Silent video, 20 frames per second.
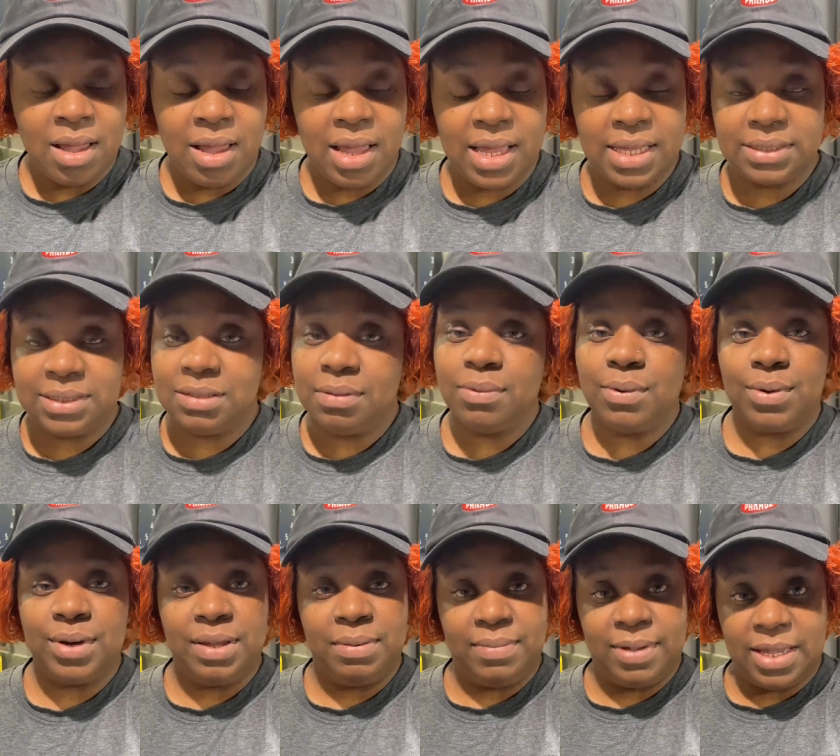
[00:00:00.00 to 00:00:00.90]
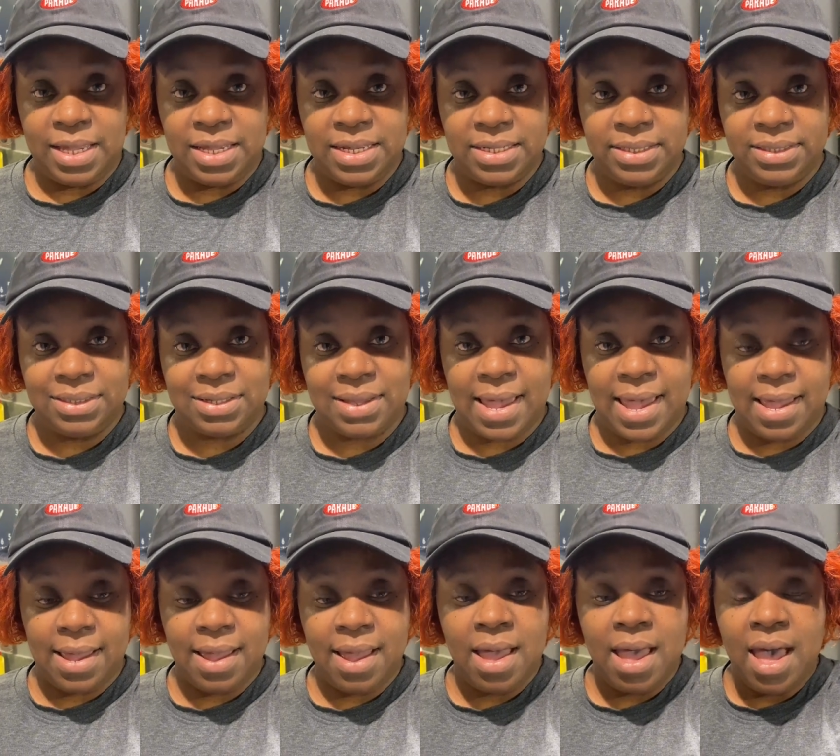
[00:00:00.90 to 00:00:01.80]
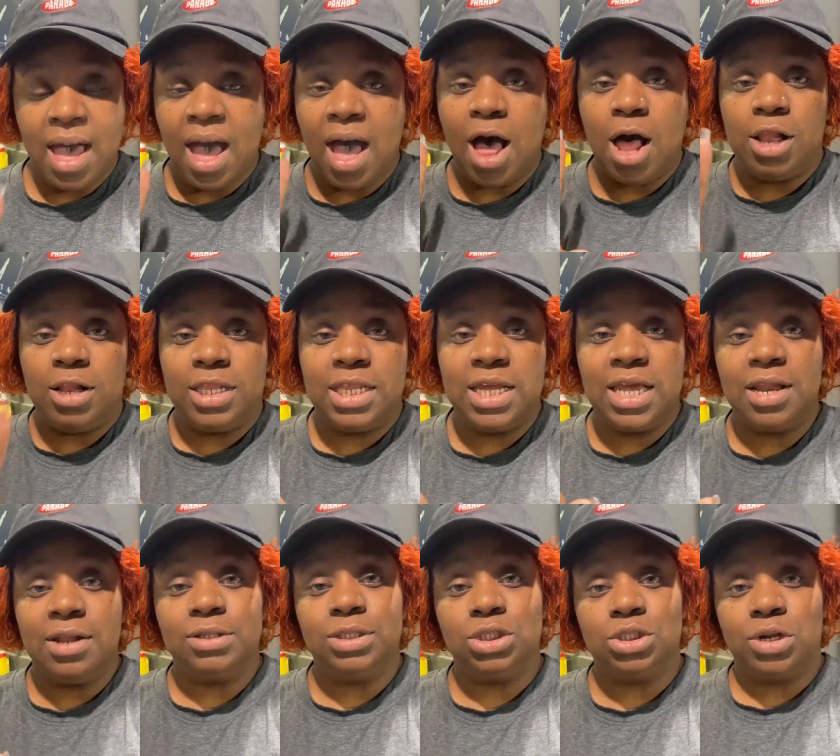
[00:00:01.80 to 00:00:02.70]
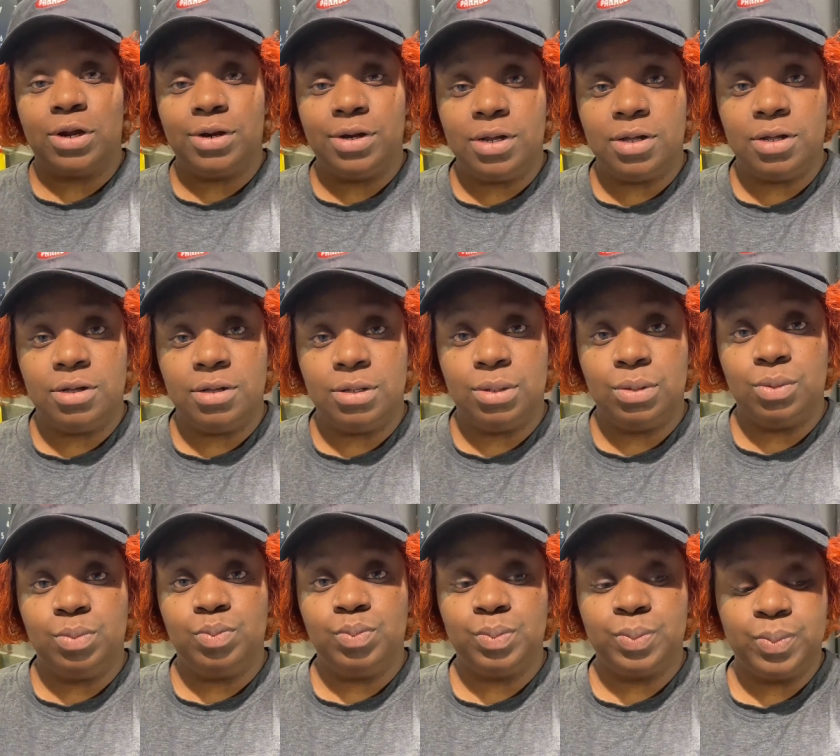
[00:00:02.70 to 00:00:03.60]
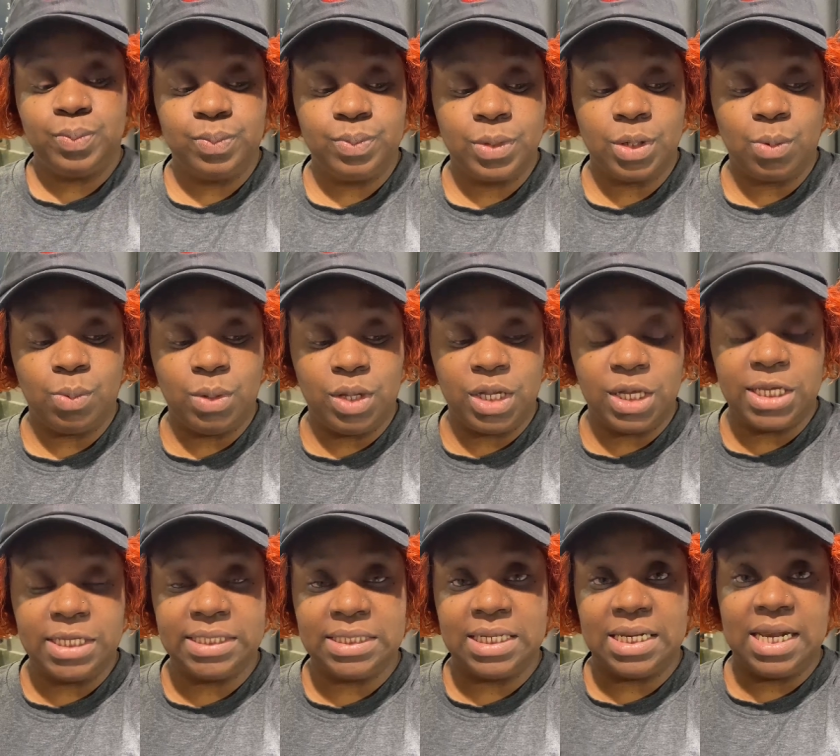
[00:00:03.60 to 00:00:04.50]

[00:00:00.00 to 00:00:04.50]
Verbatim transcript: and some green beans. Okay, only thing I done started on was the